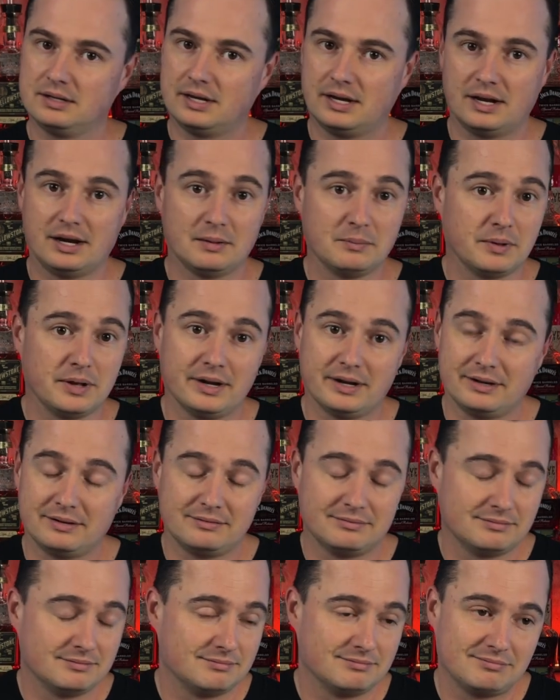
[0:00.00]
And I'm like,
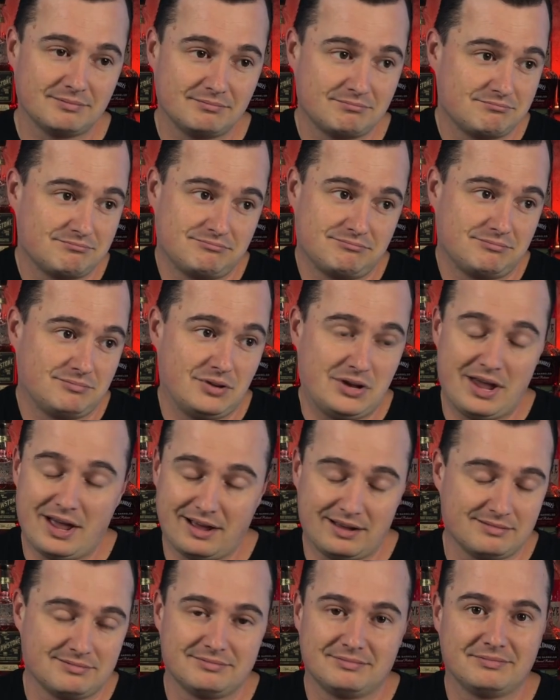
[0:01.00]

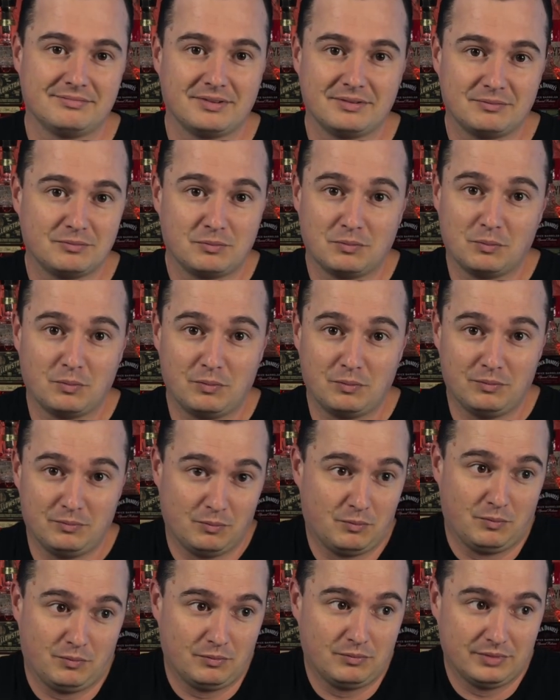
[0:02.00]
yeah,
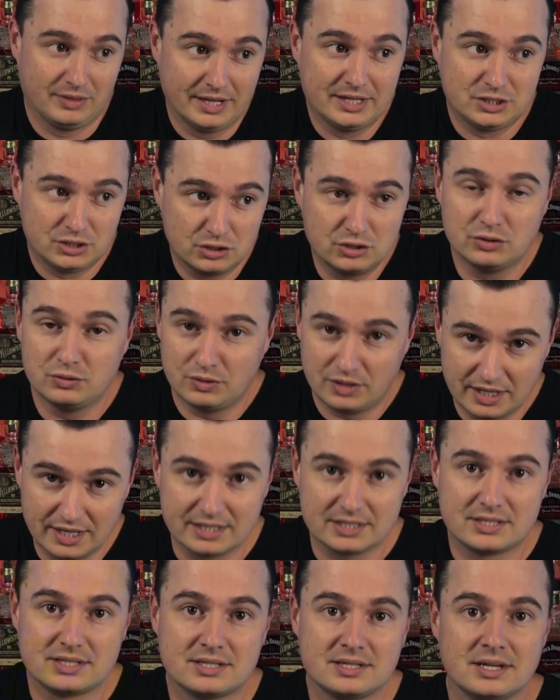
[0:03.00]
let's do
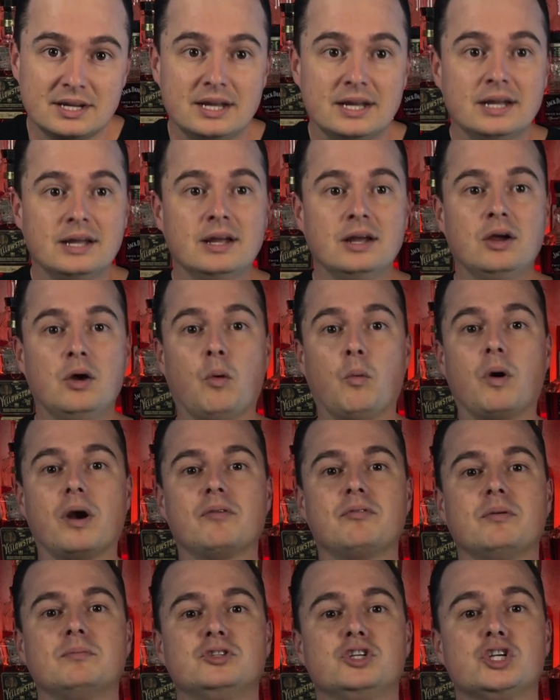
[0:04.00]
this. One
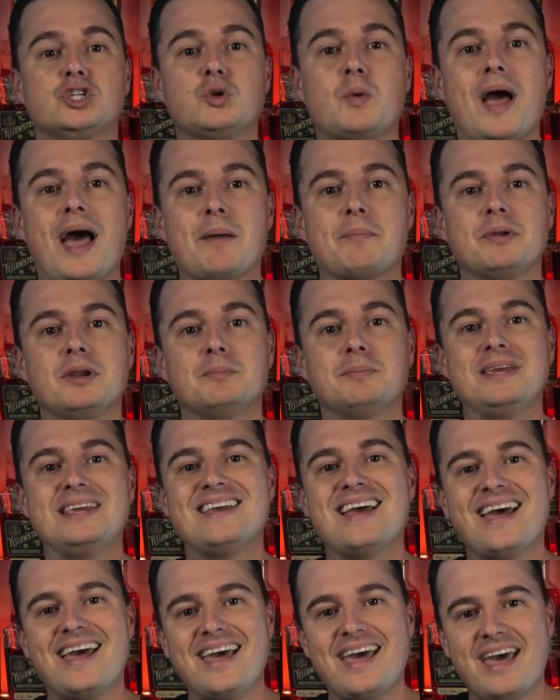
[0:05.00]
of them just so happened to
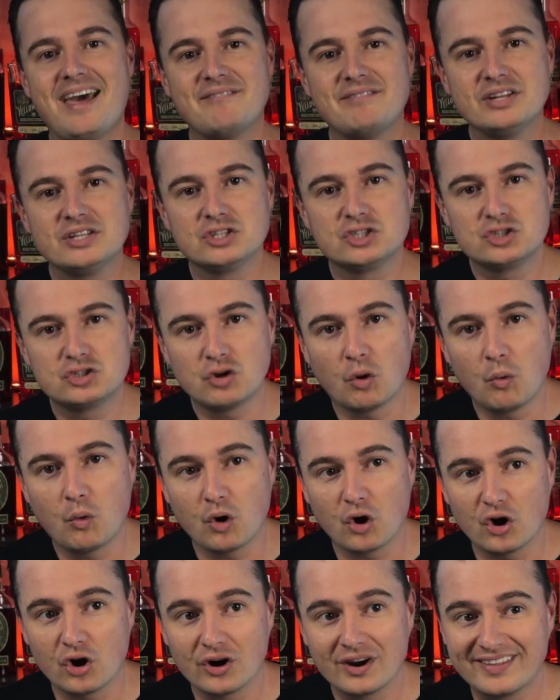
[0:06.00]
be Heaven's
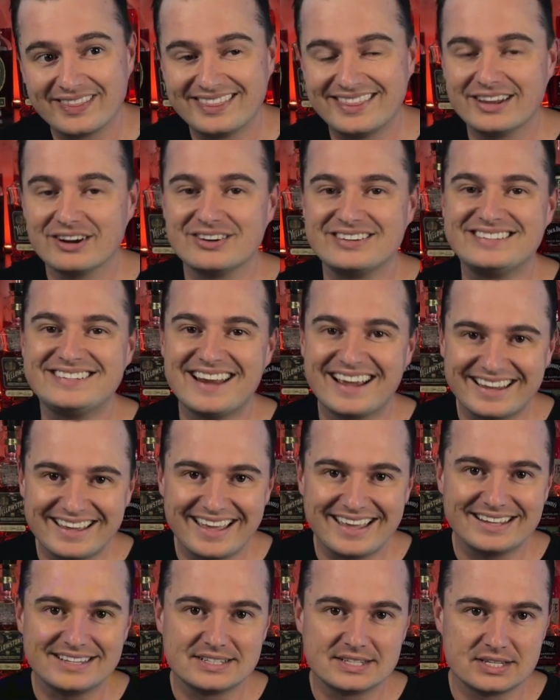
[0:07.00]
Door, their
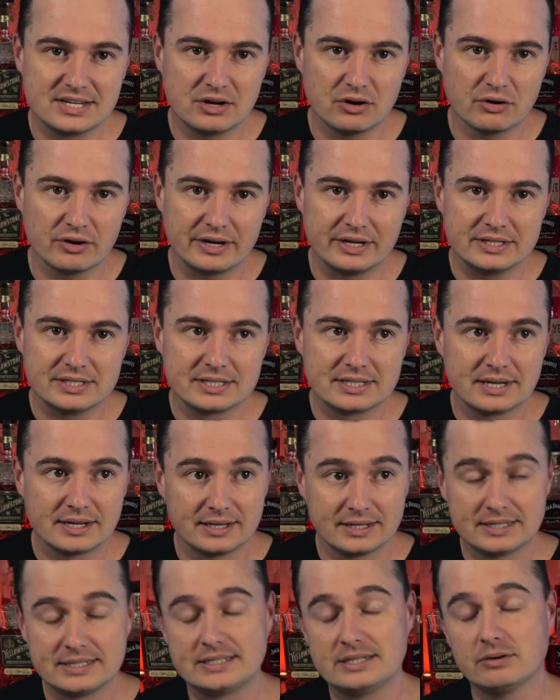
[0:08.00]
Decade series.
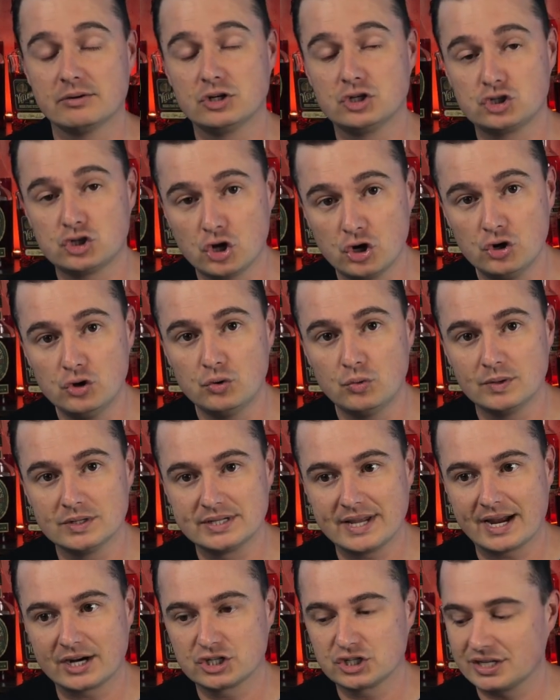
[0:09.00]
Series 2 was
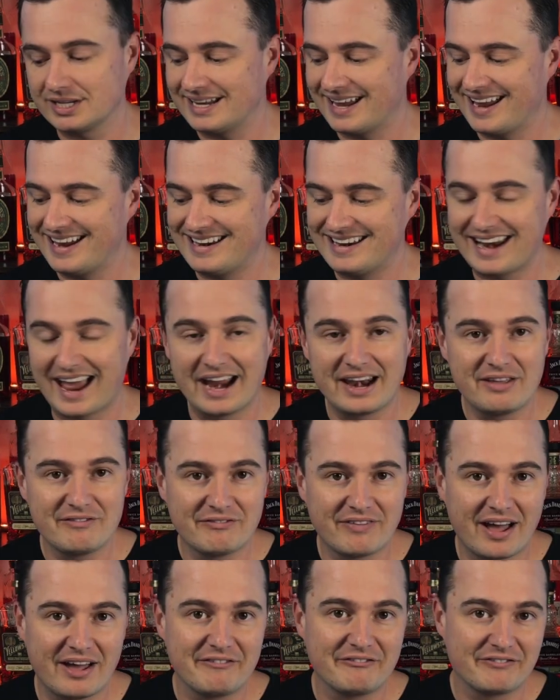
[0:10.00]
actually a
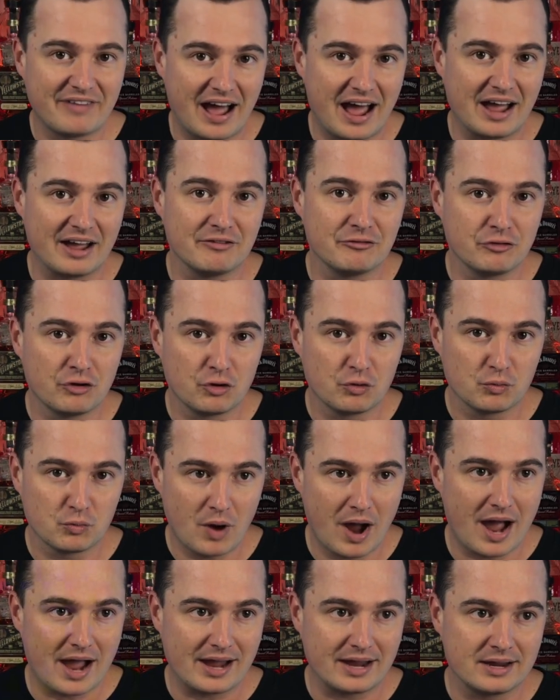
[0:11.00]
95.5
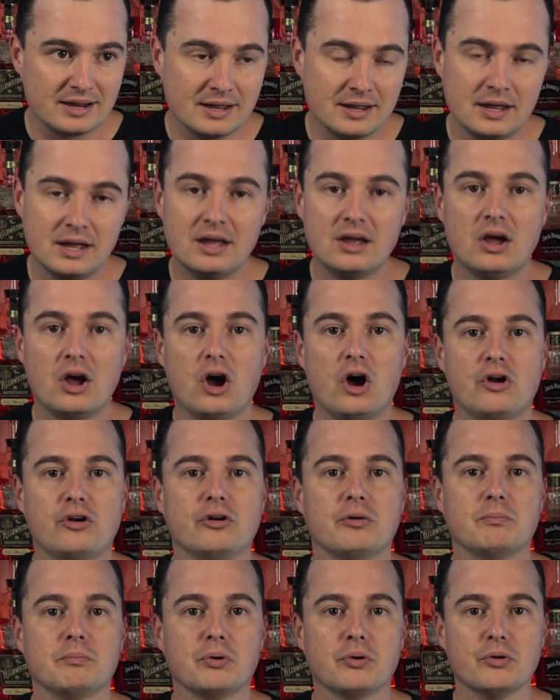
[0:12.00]
rye.
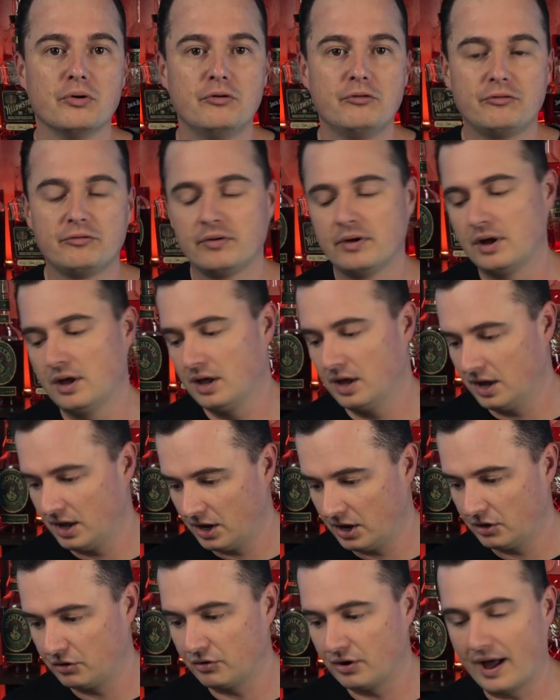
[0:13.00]
100 proof,
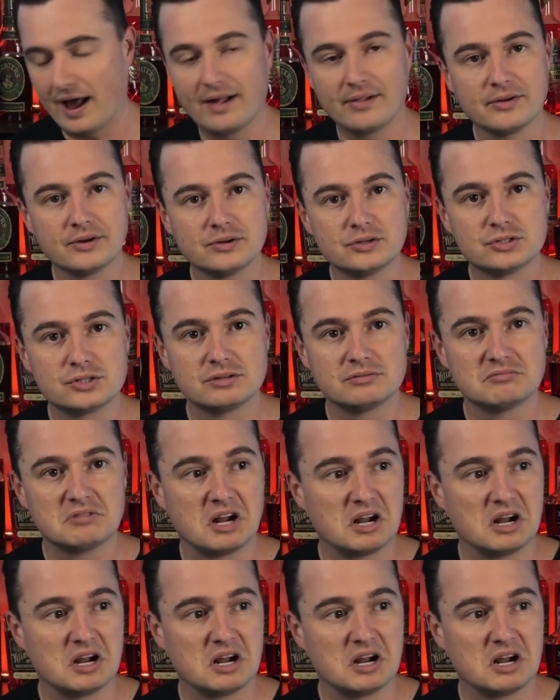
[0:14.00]
$100.